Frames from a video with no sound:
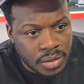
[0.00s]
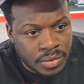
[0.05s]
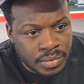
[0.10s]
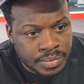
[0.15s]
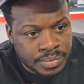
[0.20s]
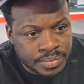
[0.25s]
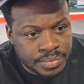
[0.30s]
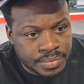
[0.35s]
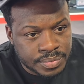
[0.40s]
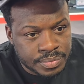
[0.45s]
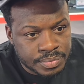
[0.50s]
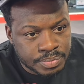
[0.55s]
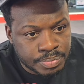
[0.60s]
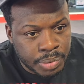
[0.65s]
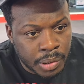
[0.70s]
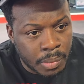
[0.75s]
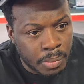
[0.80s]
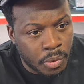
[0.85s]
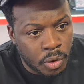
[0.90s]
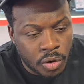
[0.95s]
Um,
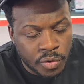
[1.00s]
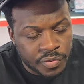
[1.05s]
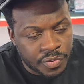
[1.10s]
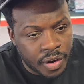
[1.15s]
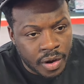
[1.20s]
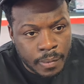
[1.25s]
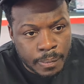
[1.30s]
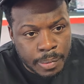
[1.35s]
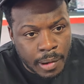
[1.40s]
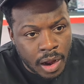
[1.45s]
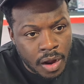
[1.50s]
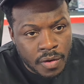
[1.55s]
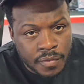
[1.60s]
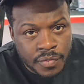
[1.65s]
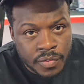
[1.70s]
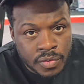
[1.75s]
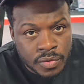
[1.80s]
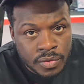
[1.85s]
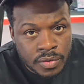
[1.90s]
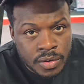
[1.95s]
Pitbull is very
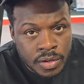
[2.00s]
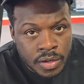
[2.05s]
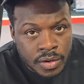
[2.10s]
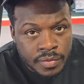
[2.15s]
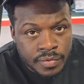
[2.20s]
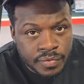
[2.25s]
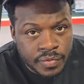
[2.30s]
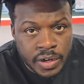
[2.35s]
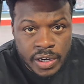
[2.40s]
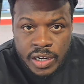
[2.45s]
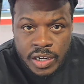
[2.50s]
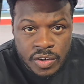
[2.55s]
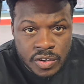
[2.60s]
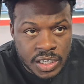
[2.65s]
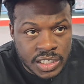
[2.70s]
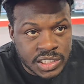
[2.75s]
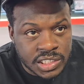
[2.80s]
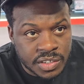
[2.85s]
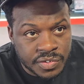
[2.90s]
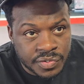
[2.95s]
powerful, very
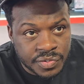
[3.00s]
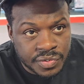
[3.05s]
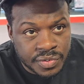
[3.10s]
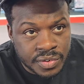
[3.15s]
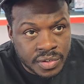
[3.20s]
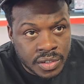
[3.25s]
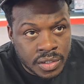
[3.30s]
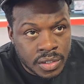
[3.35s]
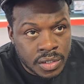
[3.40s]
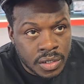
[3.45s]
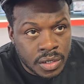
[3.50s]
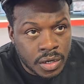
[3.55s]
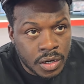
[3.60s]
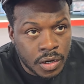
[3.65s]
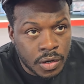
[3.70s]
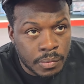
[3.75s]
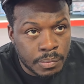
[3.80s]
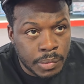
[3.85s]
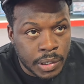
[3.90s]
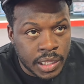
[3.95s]
aggressive.
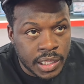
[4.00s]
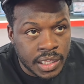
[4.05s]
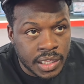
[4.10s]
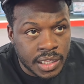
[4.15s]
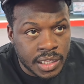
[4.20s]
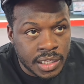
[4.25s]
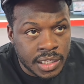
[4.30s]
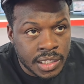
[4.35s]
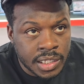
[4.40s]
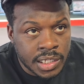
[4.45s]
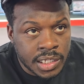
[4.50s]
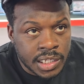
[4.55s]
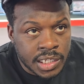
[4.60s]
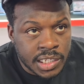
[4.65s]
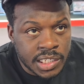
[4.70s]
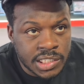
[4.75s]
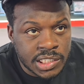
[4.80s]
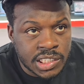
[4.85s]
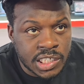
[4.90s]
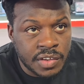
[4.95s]
Um, but
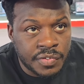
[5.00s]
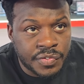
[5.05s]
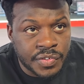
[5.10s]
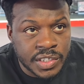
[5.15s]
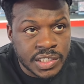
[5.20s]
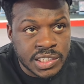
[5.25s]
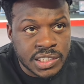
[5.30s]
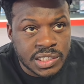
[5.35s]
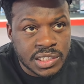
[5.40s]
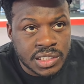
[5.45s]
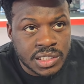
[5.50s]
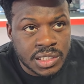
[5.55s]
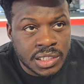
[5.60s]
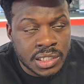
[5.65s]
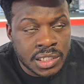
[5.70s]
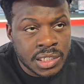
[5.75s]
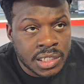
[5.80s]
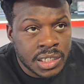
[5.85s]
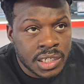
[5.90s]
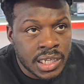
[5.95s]
his defense
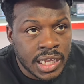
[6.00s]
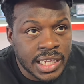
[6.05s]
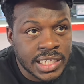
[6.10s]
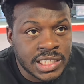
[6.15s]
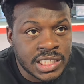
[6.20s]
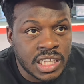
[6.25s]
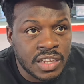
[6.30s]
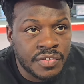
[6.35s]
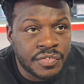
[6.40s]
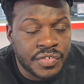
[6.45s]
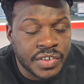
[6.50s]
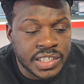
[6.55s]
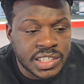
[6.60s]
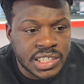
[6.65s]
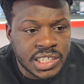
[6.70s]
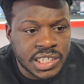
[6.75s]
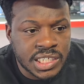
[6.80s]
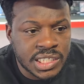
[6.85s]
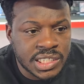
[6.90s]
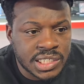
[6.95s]
his
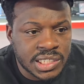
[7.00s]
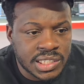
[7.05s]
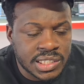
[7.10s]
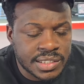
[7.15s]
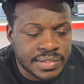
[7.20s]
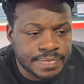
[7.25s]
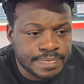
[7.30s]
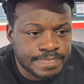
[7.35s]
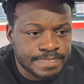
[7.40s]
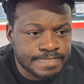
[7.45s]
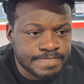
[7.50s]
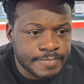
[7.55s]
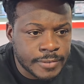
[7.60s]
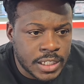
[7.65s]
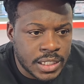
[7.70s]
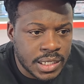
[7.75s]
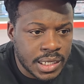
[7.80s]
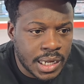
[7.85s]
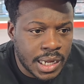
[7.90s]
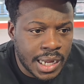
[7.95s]
defense
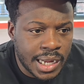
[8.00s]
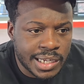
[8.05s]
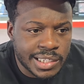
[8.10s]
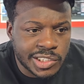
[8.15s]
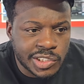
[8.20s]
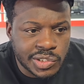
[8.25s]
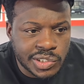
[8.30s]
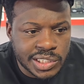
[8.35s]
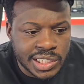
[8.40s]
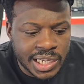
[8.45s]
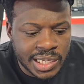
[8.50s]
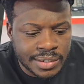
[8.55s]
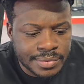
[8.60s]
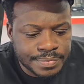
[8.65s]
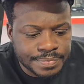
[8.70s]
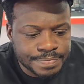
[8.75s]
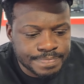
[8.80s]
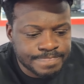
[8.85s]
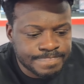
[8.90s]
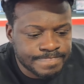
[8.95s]
is how could you say
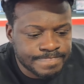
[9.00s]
